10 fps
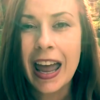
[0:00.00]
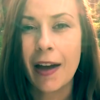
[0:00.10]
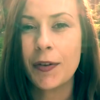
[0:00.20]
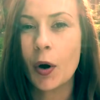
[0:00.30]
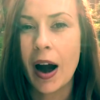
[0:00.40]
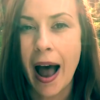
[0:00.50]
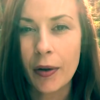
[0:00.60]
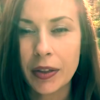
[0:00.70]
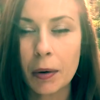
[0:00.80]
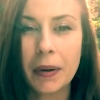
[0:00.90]
if you are
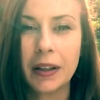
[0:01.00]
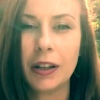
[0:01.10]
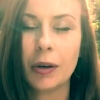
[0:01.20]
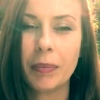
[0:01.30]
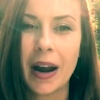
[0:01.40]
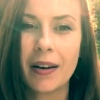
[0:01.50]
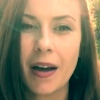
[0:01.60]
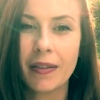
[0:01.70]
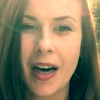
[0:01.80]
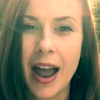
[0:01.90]
out there building your brand
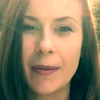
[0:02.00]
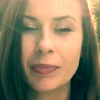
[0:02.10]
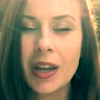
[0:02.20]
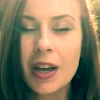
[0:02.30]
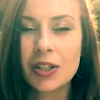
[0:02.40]
online,